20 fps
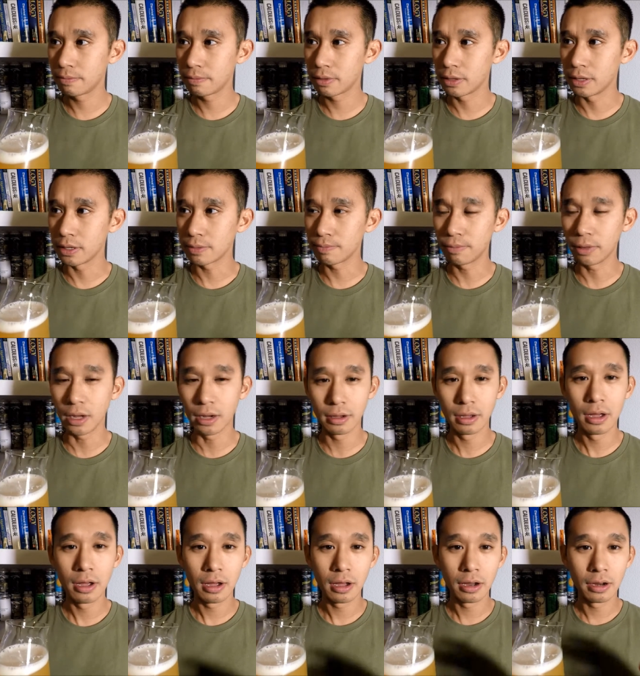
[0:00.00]
This
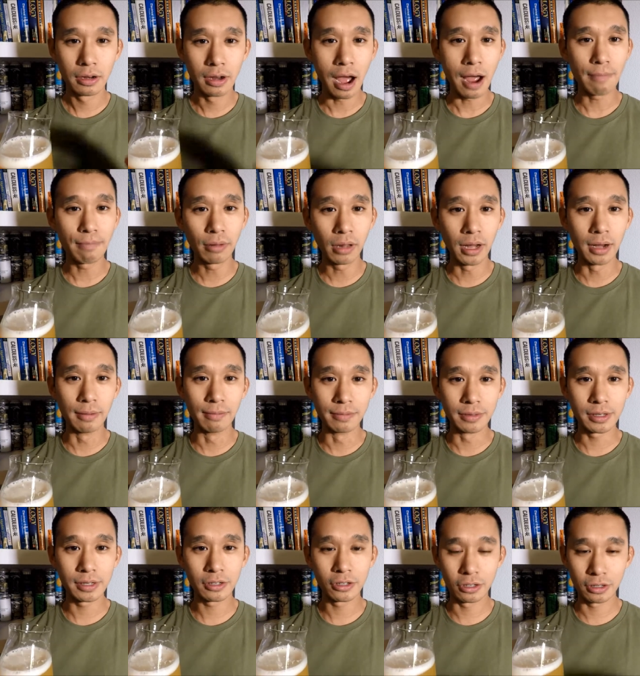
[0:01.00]
not
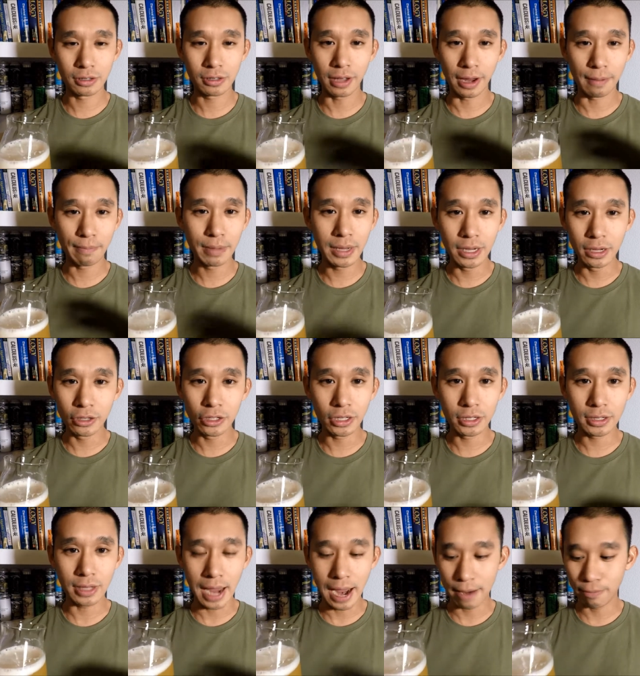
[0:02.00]
plums, just like
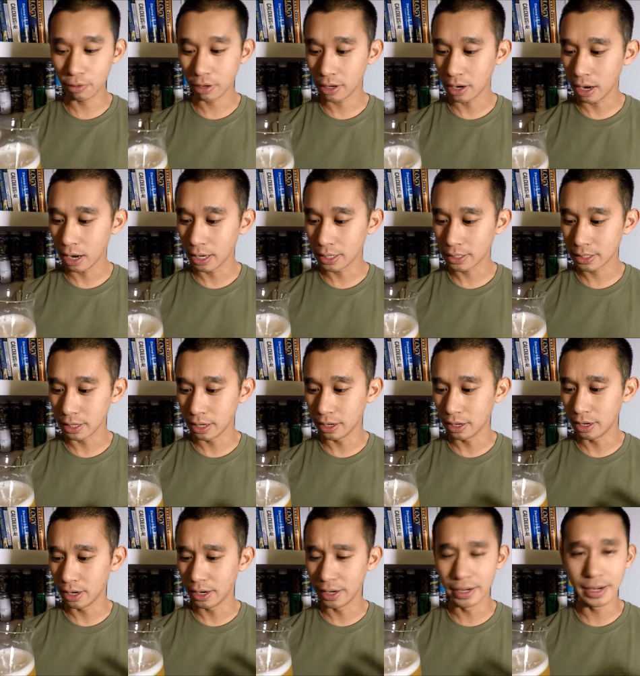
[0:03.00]
peaches, apricots,
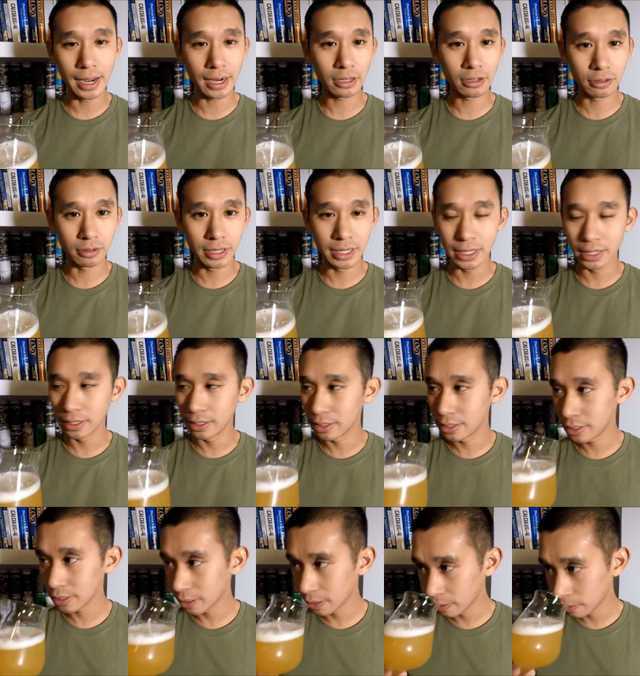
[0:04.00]

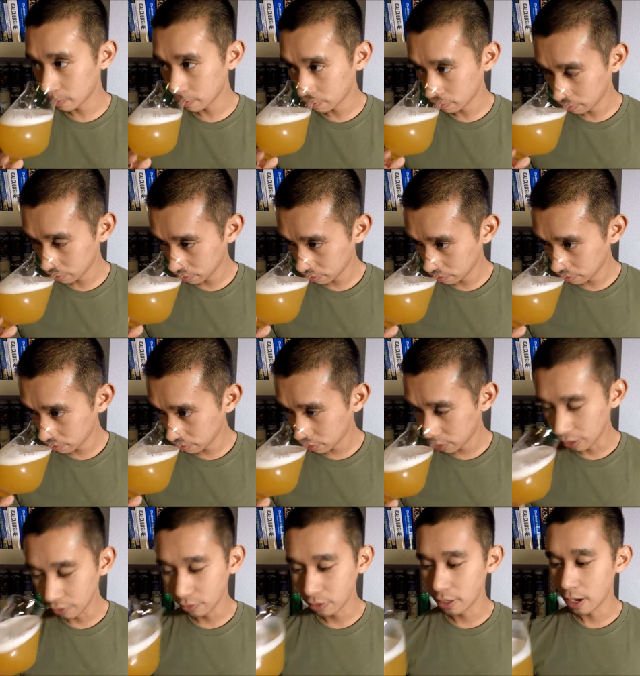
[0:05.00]
nectarines.
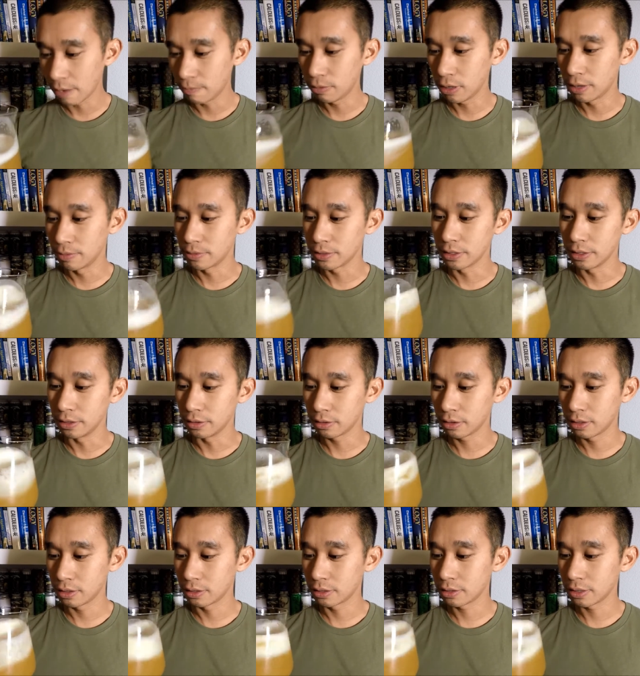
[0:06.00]
Definitely not plums though,
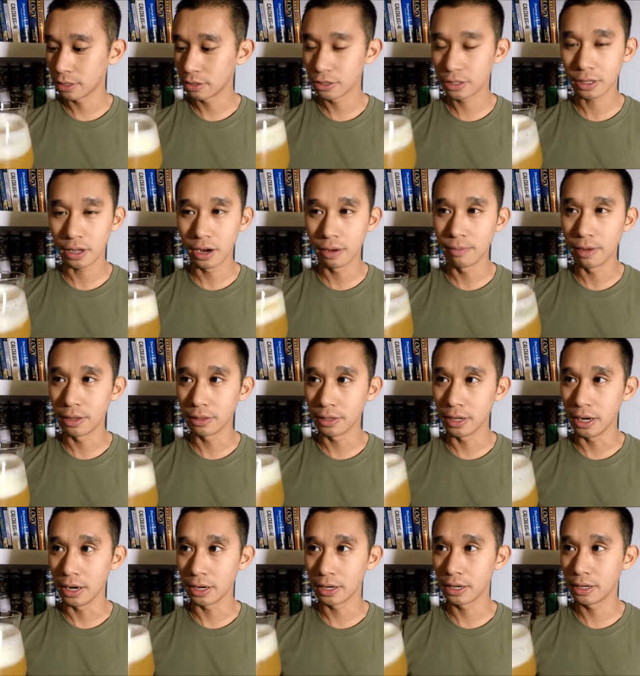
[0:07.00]
because I just thought about
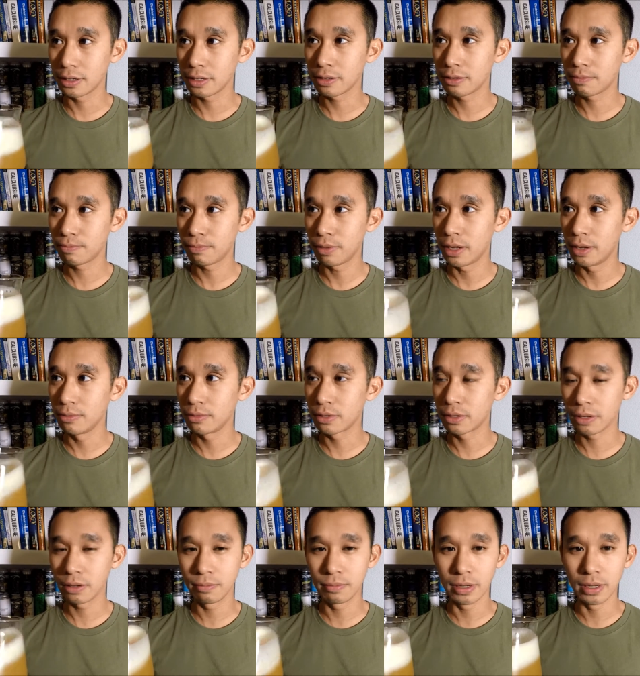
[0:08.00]
that. I guess plums
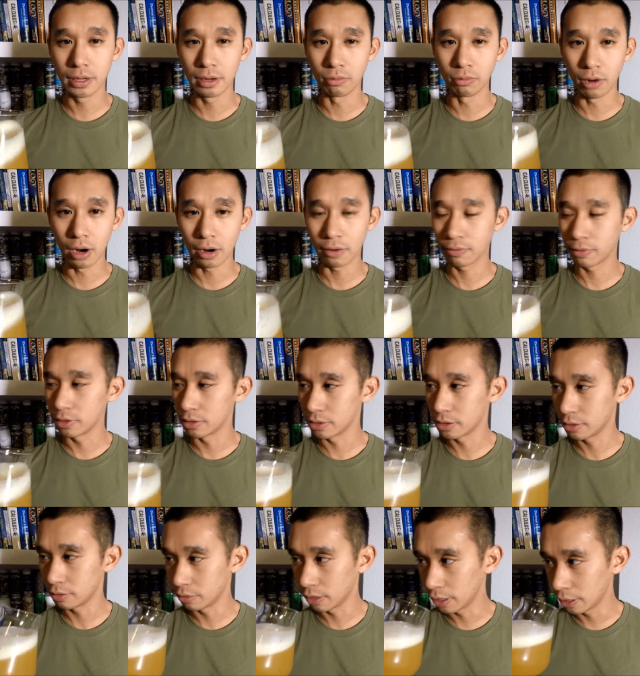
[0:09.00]
could be a rock fruit
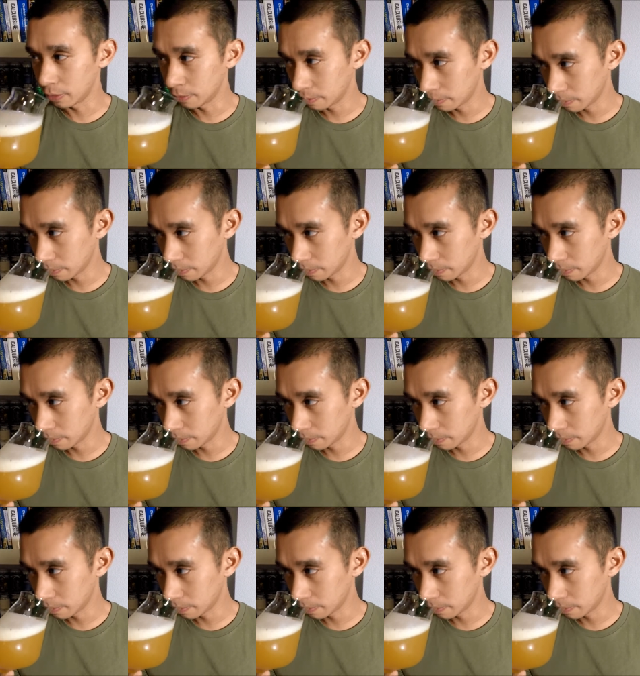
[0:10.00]
too, right?